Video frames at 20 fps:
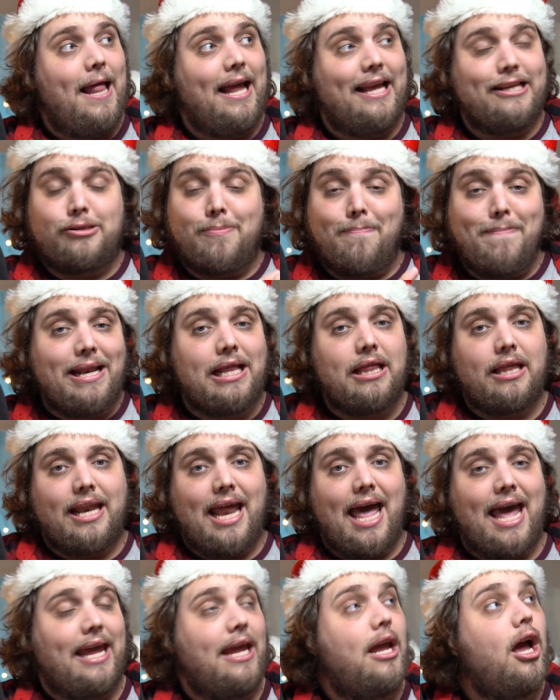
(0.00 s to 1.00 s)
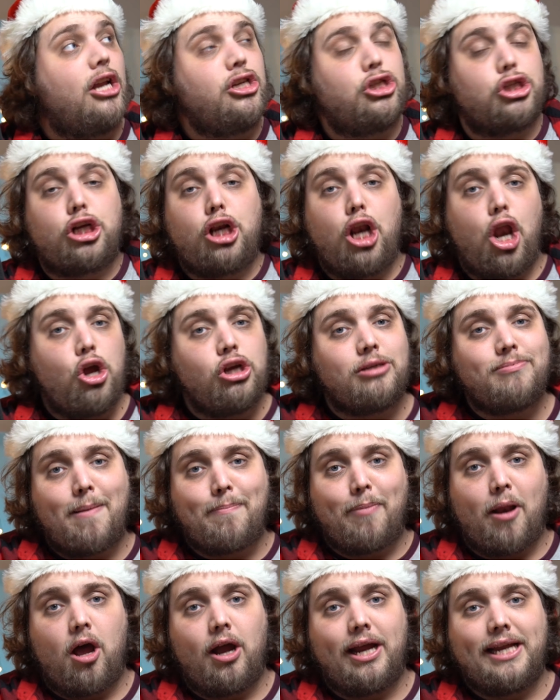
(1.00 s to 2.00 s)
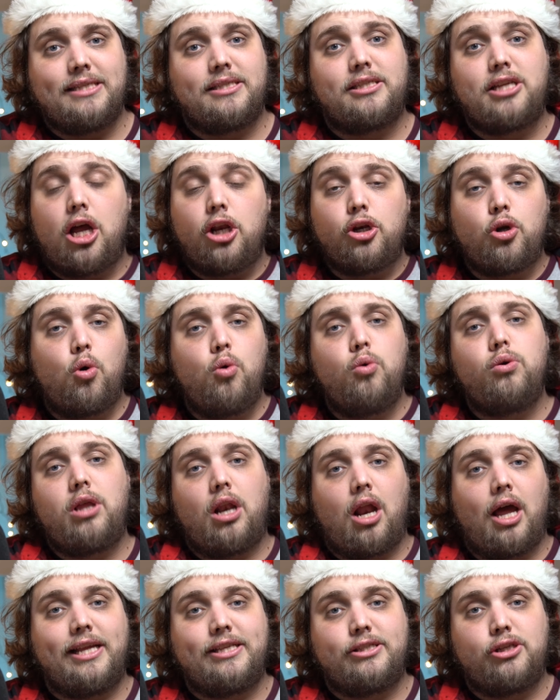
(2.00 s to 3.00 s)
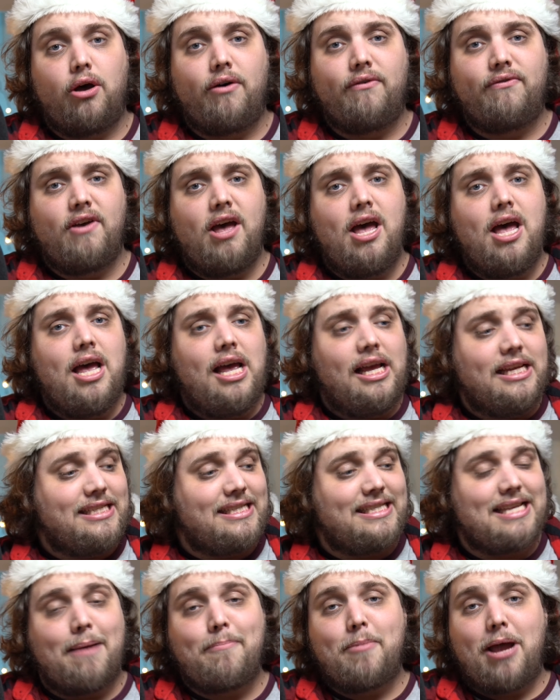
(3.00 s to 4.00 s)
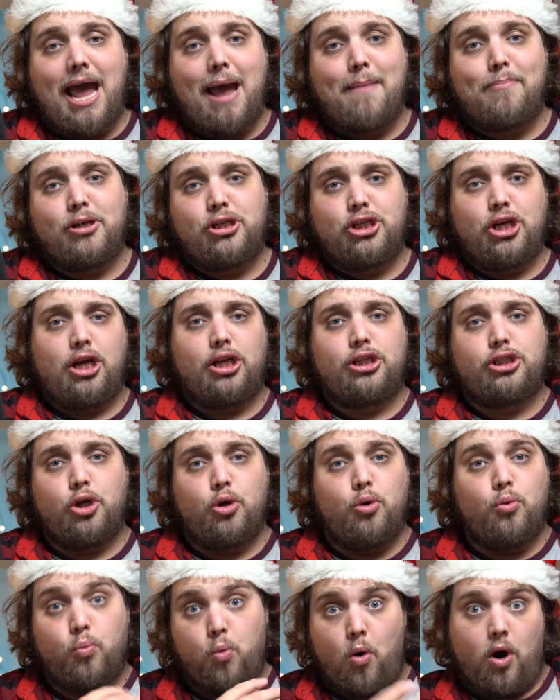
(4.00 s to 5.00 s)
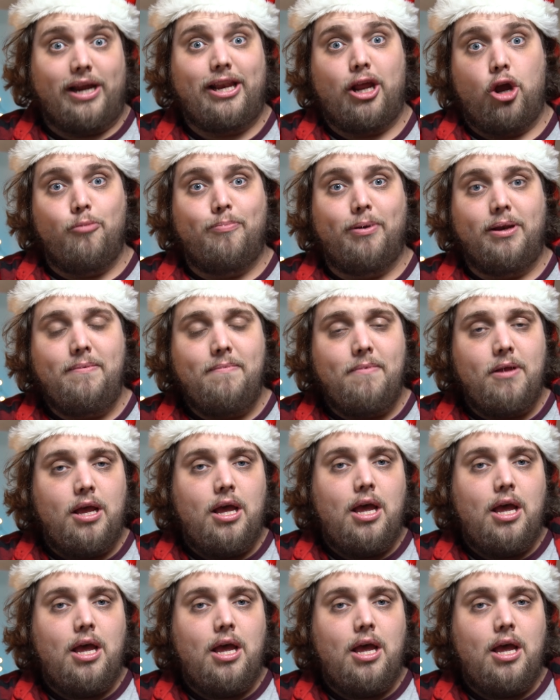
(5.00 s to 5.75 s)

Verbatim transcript: It's the middle of the day. I just closed my blinds, turned all the lights off, set my aperture to wide open,